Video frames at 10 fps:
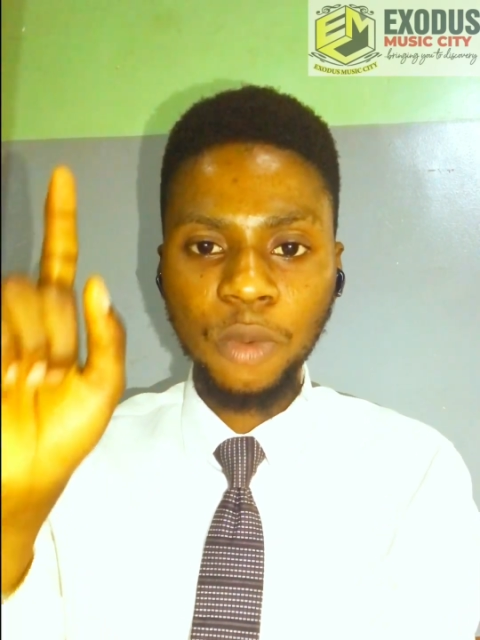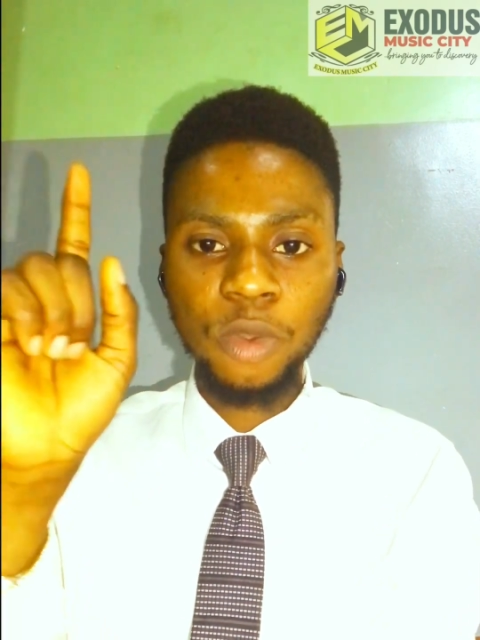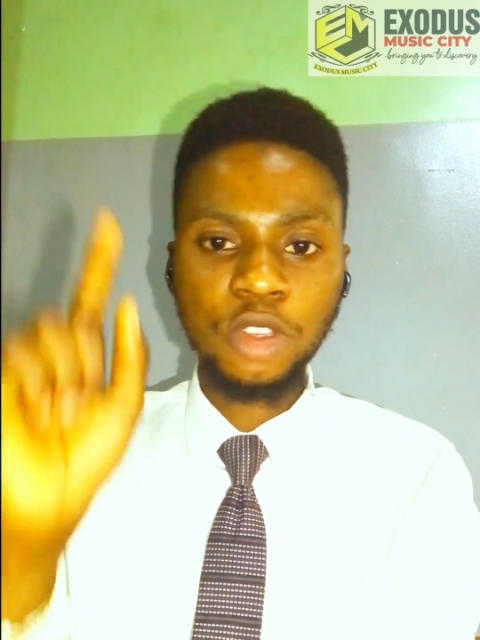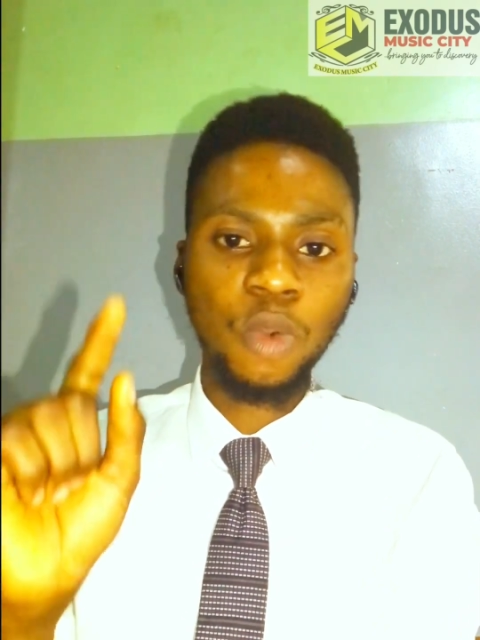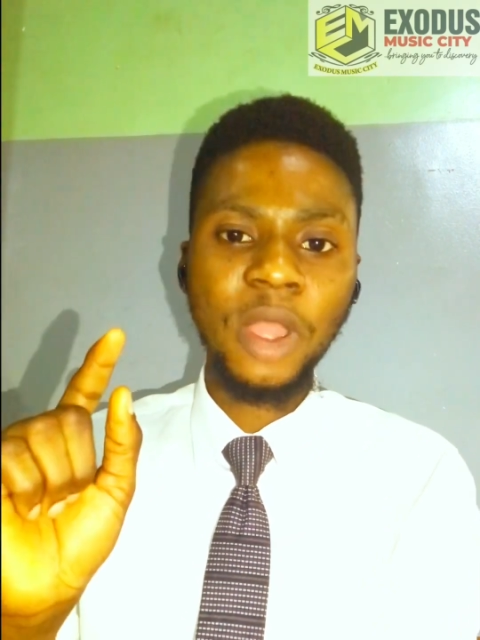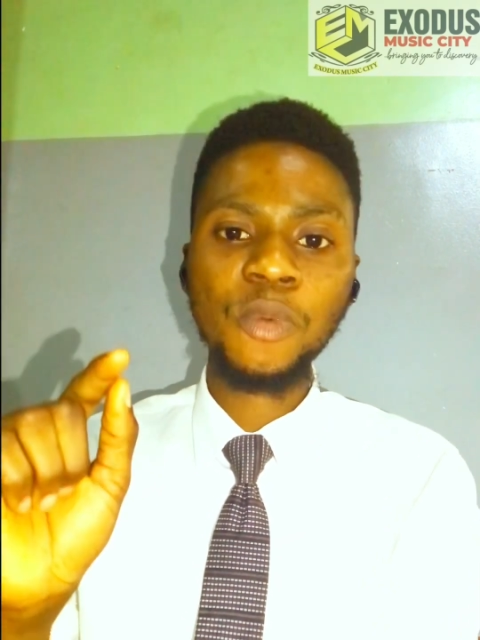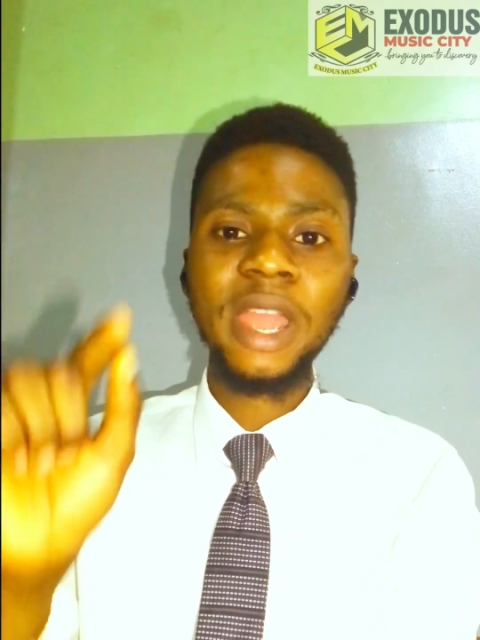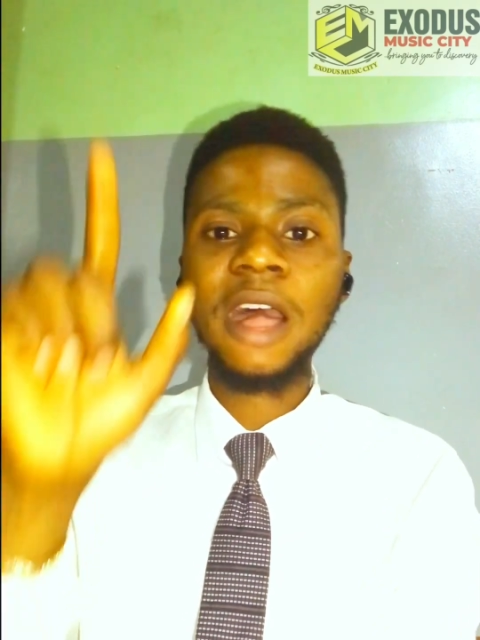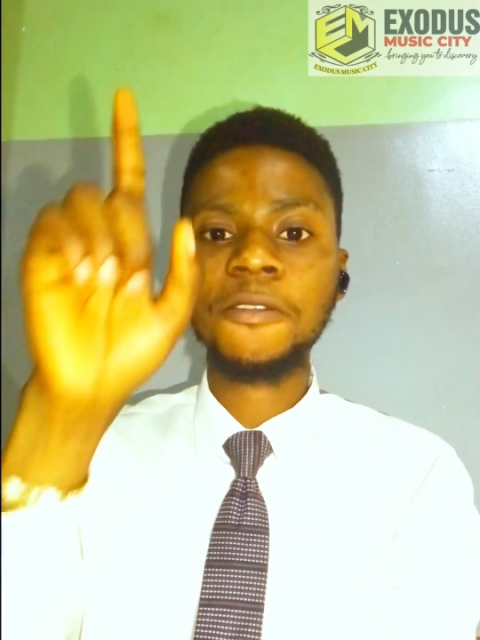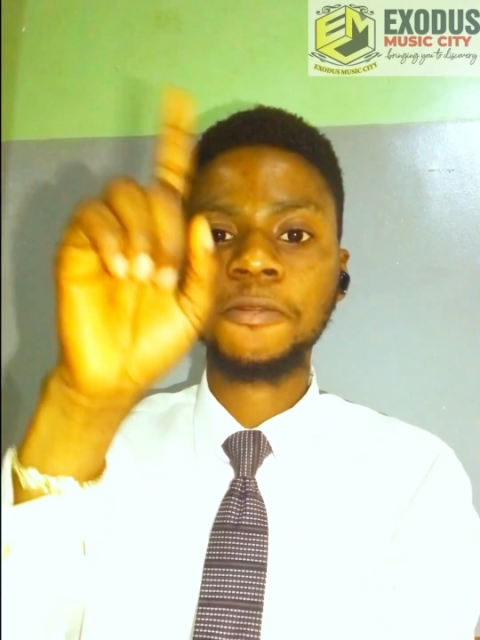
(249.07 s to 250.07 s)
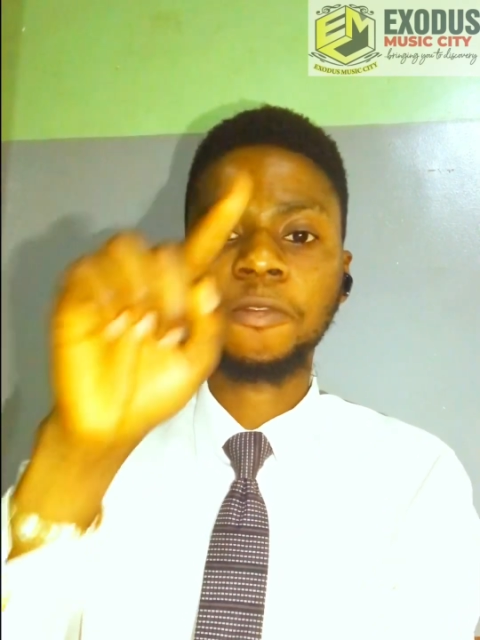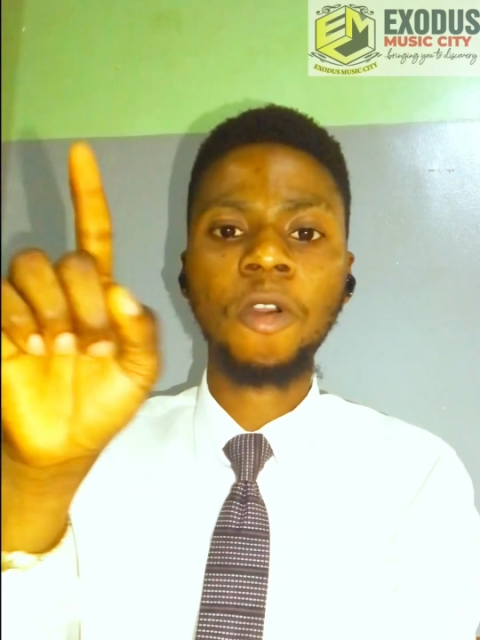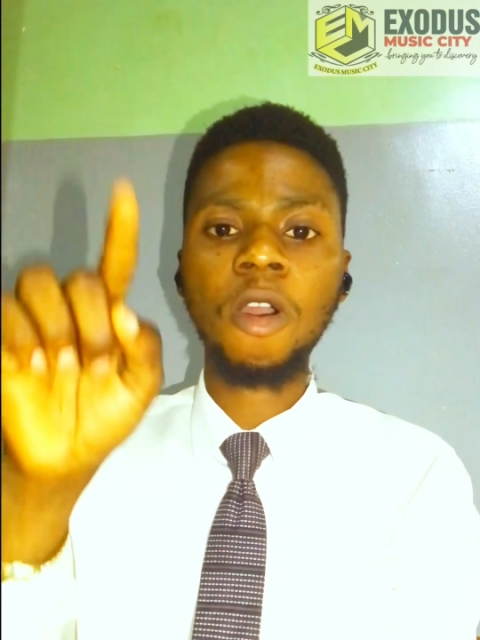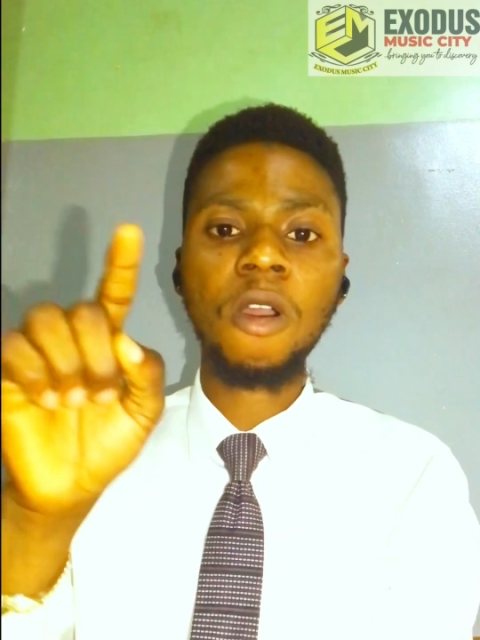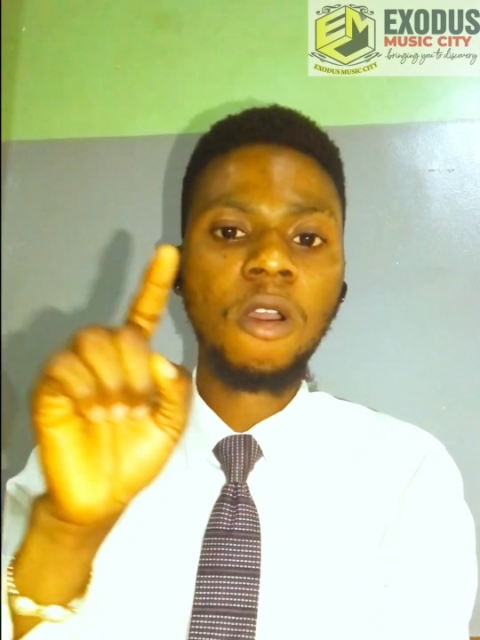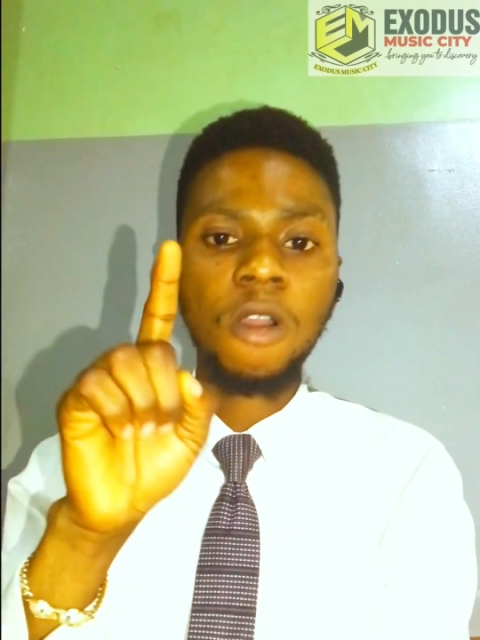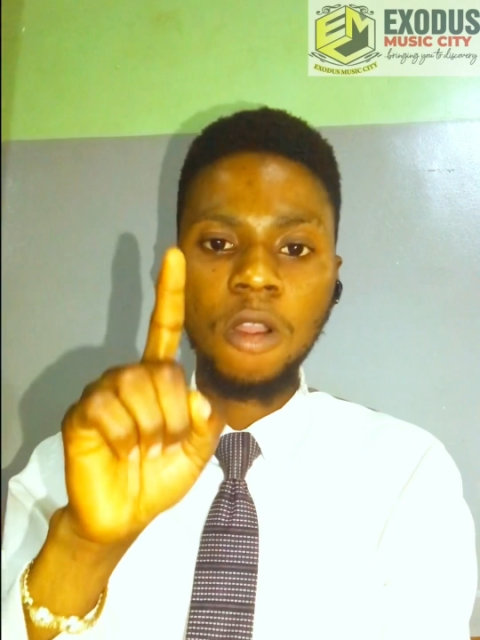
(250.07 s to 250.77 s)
so when we have 4